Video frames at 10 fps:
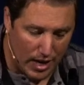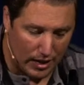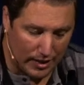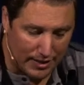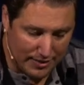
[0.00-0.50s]

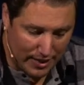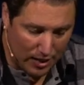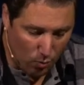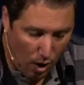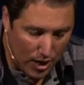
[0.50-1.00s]
cleansing
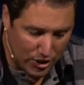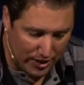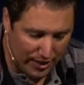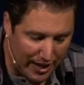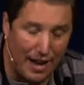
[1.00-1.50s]
and washing
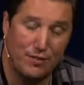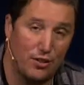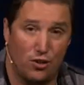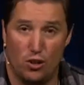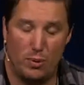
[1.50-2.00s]
that they'd have to
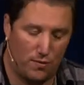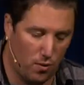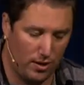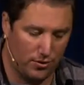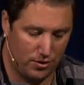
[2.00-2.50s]
do
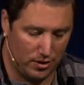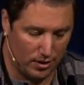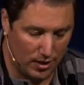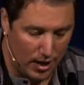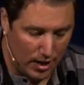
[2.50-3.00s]
before there's certain